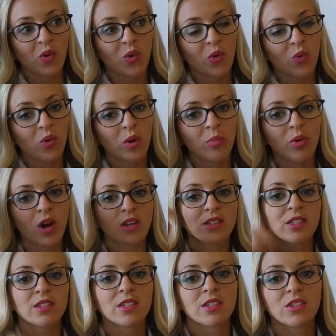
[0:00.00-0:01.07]
what
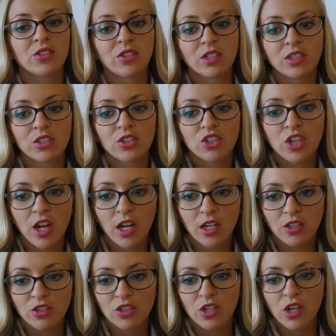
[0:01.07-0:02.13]
processes you need to
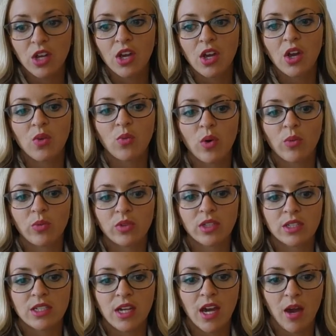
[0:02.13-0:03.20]
change and what will
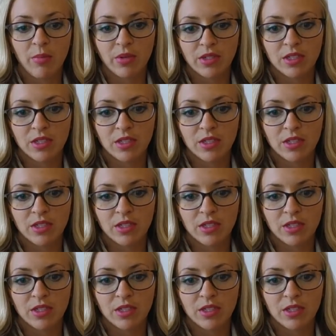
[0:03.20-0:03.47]
need to happen